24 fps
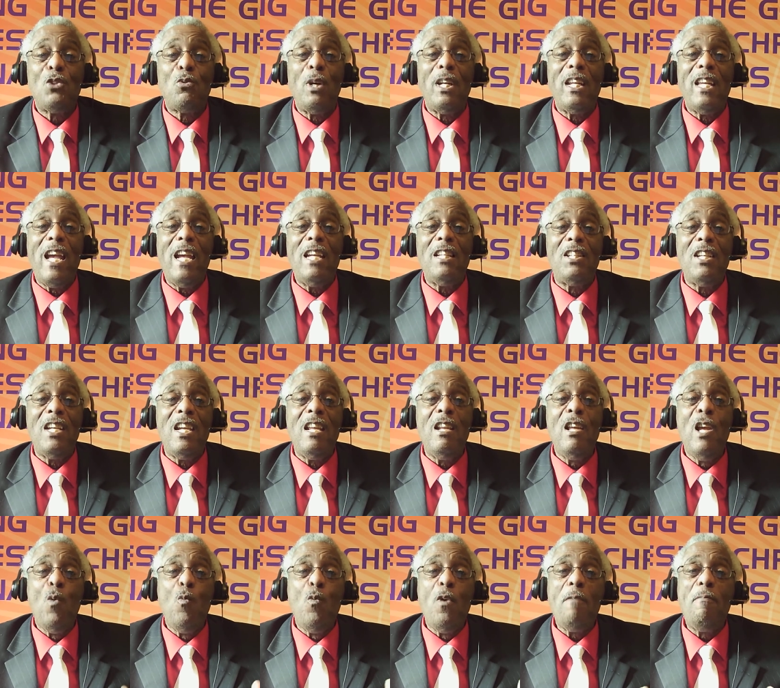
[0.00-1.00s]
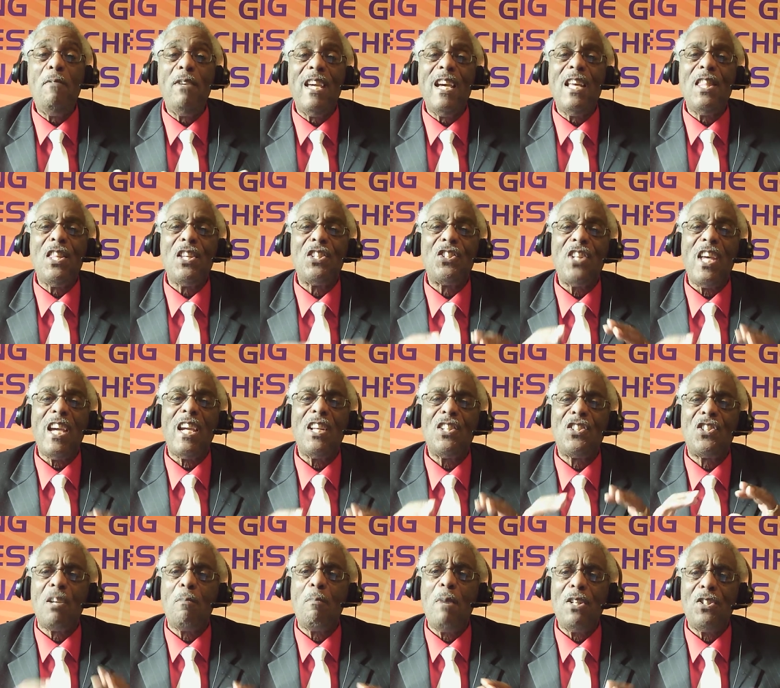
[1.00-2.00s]
With the plethora
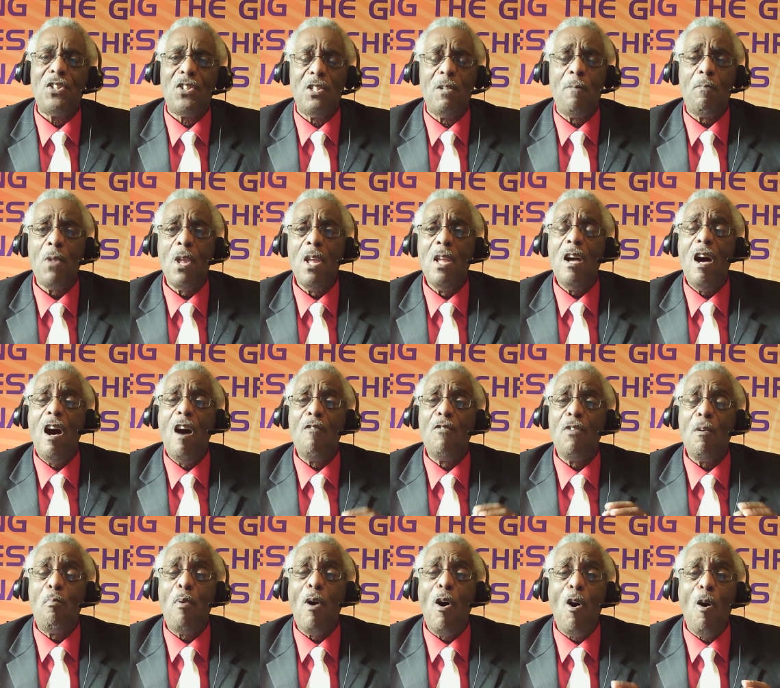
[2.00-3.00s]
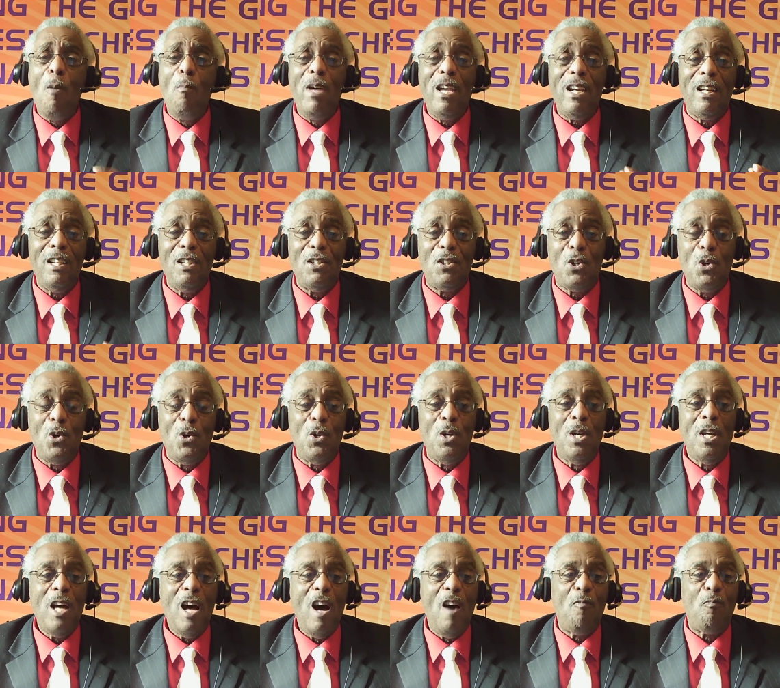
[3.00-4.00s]
of false prophets who are
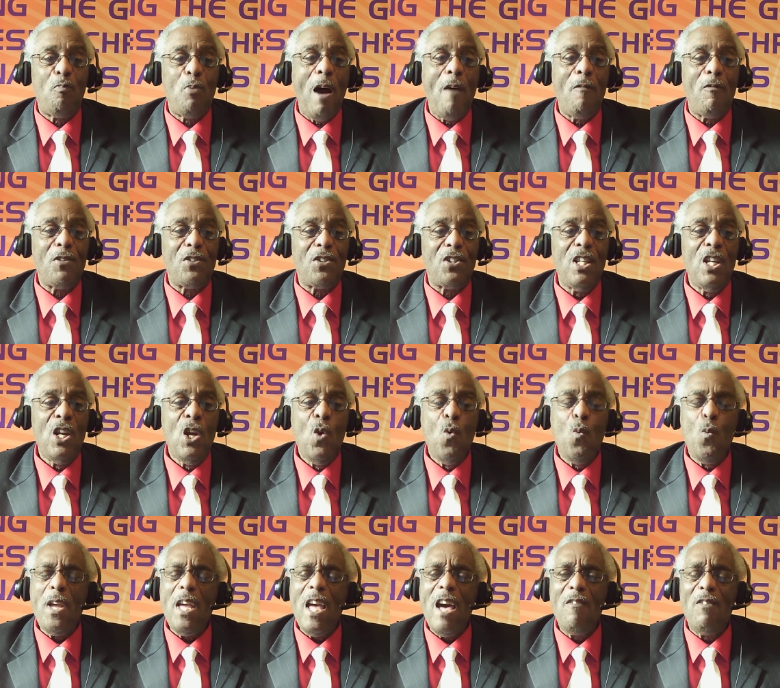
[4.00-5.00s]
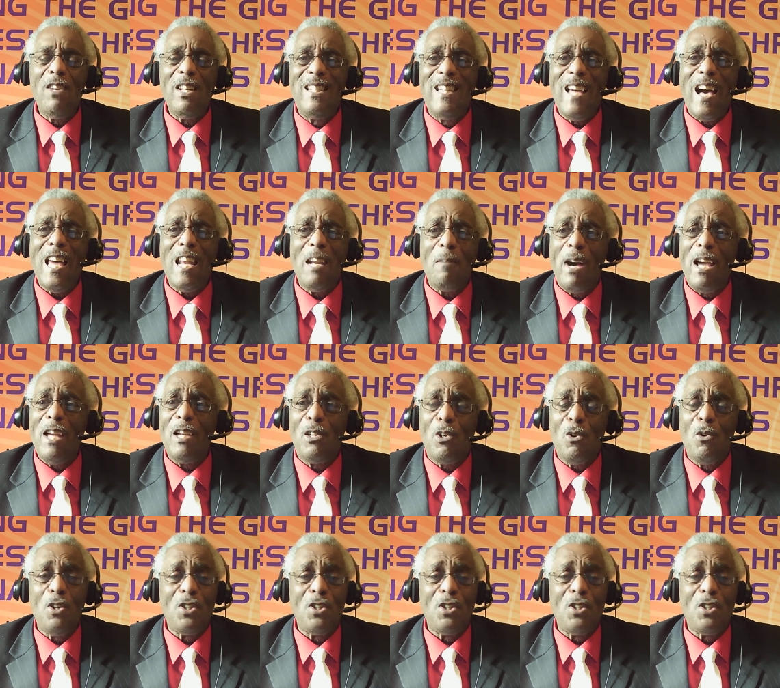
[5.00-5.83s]
competing for your ears,